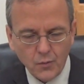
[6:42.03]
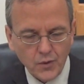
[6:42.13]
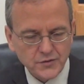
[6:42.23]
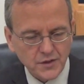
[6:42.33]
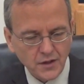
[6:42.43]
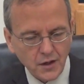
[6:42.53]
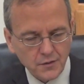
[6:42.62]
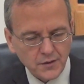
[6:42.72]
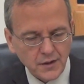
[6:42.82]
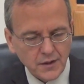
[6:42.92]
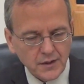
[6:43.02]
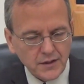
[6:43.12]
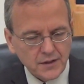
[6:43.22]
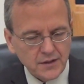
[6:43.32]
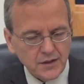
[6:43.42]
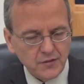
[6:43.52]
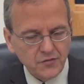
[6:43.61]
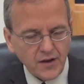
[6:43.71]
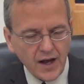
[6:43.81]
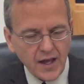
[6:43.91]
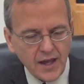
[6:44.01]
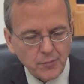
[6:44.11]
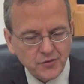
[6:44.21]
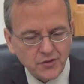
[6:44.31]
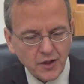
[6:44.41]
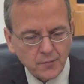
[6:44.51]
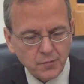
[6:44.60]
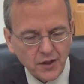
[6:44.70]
which at heart give apostolic